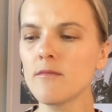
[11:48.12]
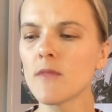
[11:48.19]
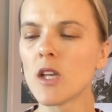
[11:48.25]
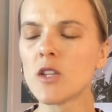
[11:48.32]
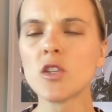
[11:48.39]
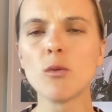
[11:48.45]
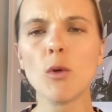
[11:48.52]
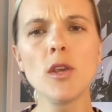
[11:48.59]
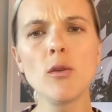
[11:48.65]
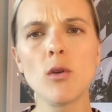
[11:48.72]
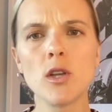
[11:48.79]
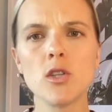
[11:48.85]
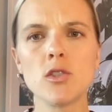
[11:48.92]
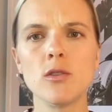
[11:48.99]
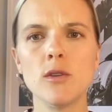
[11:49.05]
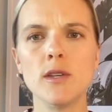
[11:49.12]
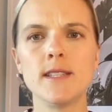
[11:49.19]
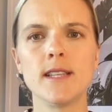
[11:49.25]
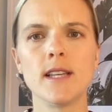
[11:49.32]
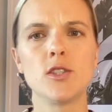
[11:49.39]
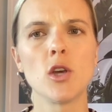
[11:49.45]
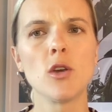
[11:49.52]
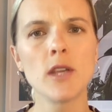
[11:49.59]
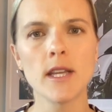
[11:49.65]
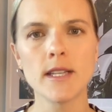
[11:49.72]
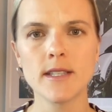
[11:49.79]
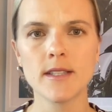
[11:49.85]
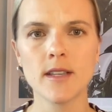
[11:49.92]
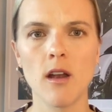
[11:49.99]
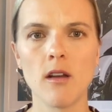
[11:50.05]
So what you want to do is, don't get
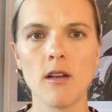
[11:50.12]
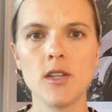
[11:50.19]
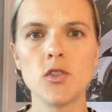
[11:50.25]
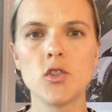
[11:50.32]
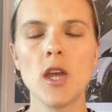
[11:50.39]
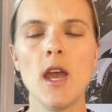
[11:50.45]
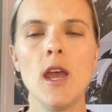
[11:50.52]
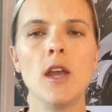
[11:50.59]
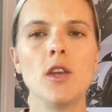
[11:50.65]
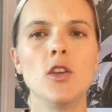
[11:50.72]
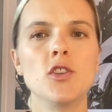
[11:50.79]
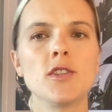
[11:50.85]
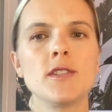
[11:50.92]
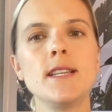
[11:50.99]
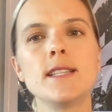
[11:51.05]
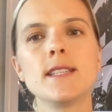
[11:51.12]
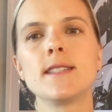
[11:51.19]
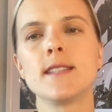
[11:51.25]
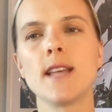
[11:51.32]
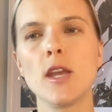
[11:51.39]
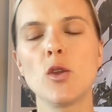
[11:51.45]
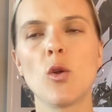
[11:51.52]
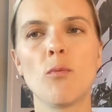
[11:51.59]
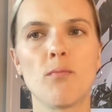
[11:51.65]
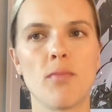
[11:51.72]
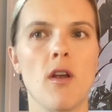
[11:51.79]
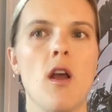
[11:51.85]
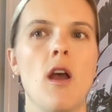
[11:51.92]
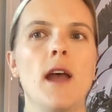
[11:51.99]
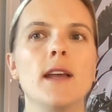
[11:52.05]
discouraged. You just need to set your
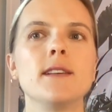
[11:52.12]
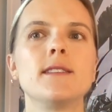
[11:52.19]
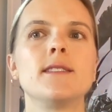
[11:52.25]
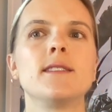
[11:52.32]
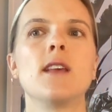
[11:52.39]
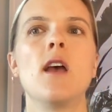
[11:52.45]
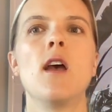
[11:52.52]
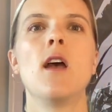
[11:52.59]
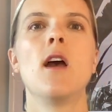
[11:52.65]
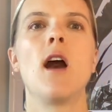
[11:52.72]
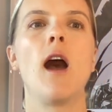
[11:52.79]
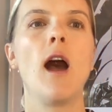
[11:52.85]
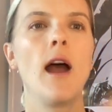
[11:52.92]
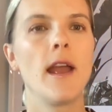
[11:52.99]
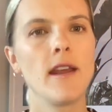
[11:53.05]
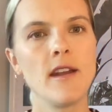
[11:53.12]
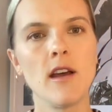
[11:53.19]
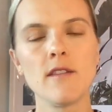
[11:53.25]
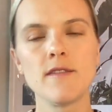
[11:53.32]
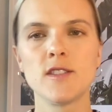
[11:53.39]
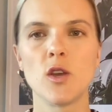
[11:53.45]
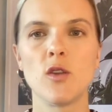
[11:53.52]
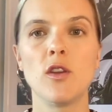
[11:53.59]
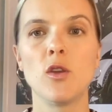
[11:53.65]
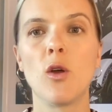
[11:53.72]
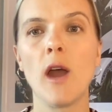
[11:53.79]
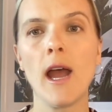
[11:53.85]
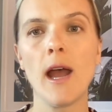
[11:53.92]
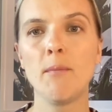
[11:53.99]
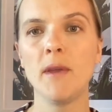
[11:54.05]
price high enough so that you're
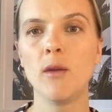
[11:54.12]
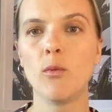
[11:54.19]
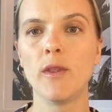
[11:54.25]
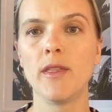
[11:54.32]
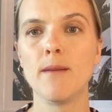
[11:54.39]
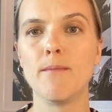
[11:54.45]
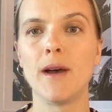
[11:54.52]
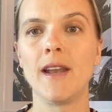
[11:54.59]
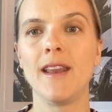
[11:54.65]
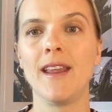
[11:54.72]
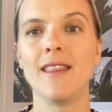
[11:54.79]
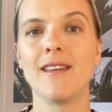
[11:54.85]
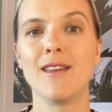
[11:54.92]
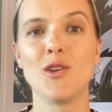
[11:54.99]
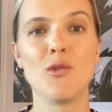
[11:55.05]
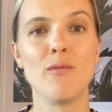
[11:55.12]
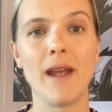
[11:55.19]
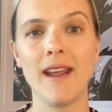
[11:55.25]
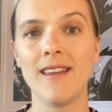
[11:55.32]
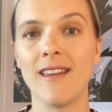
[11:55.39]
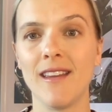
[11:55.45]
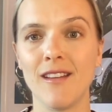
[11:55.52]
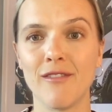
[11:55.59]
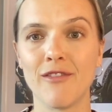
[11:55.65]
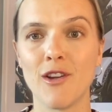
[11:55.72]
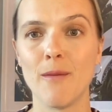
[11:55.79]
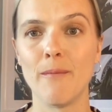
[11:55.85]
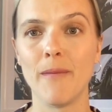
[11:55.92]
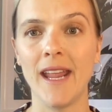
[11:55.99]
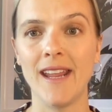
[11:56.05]
happy with the money that you're making
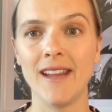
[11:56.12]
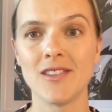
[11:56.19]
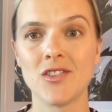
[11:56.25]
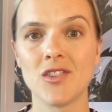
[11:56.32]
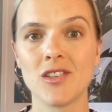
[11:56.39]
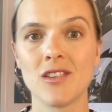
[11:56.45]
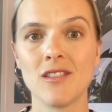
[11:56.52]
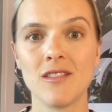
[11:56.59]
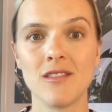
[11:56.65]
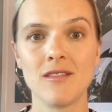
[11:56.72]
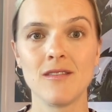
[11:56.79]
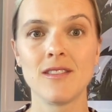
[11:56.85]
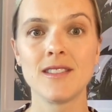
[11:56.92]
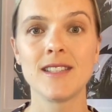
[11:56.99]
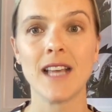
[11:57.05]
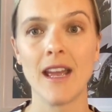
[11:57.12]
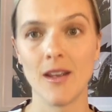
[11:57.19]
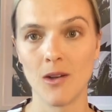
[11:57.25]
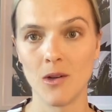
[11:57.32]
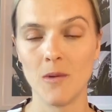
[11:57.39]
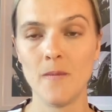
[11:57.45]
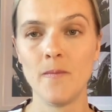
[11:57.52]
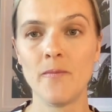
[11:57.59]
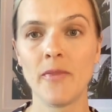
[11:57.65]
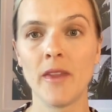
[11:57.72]
from each sale.